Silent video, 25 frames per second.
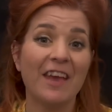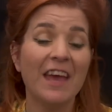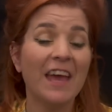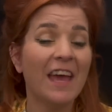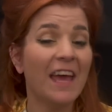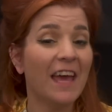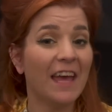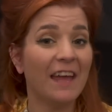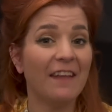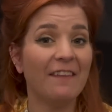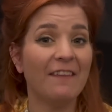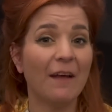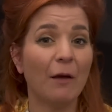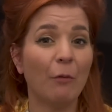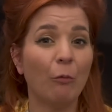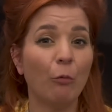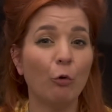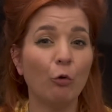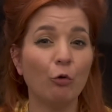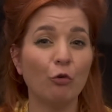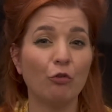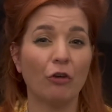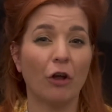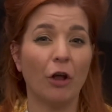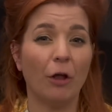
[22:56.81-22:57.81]
in their
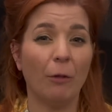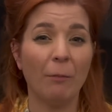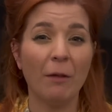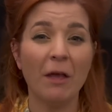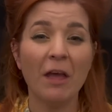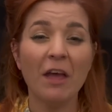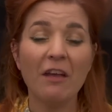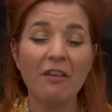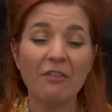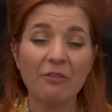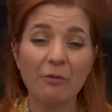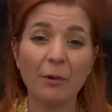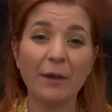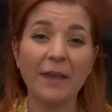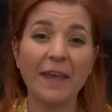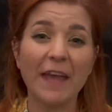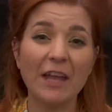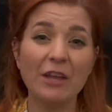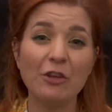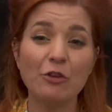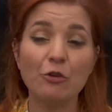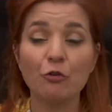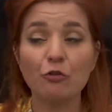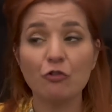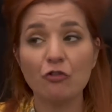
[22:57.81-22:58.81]
wardrobe. So
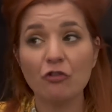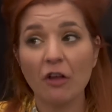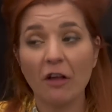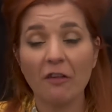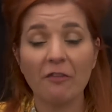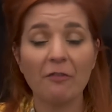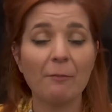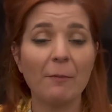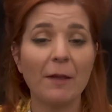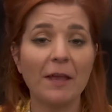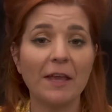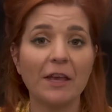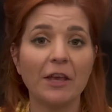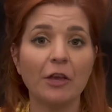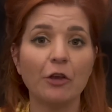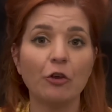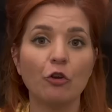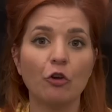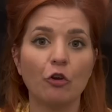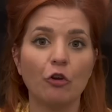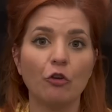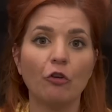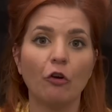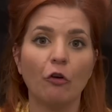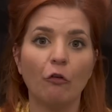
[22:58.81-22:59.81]
again, you're just making
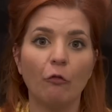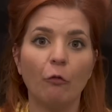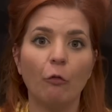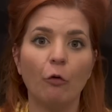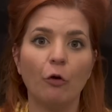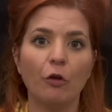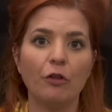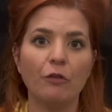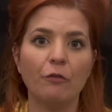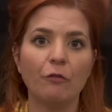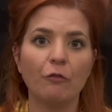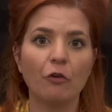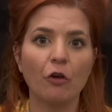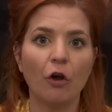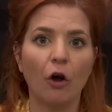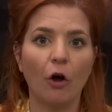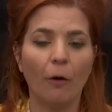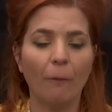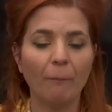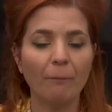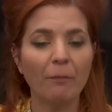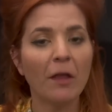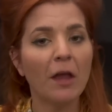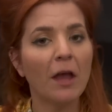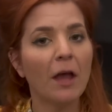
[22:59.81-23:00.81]
good of what you've
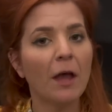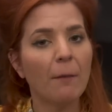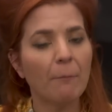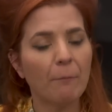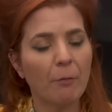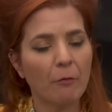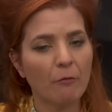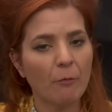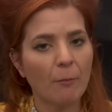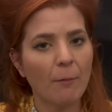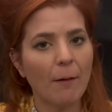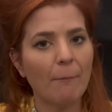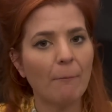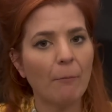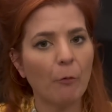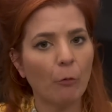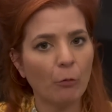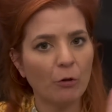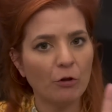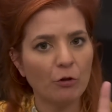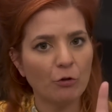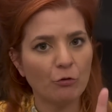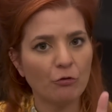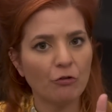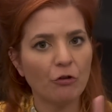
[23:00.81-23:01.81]
got. But remember,
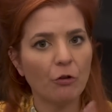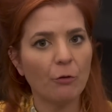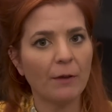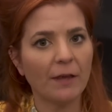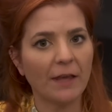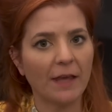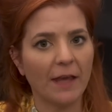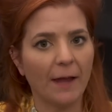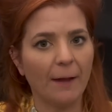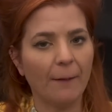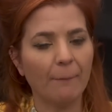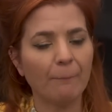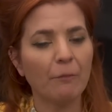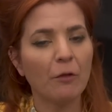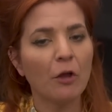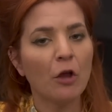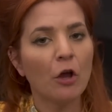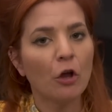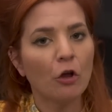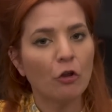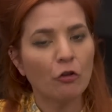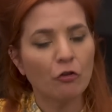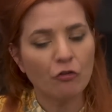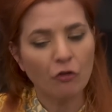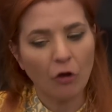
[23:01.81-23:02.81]
when you're doing it,
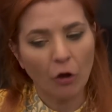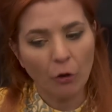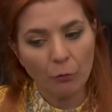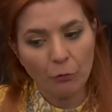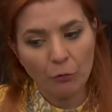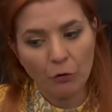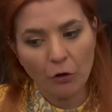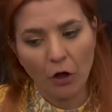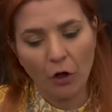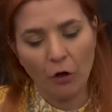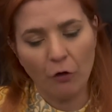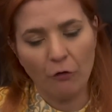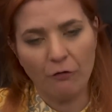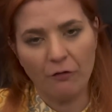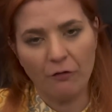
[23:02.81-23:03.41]
don't go for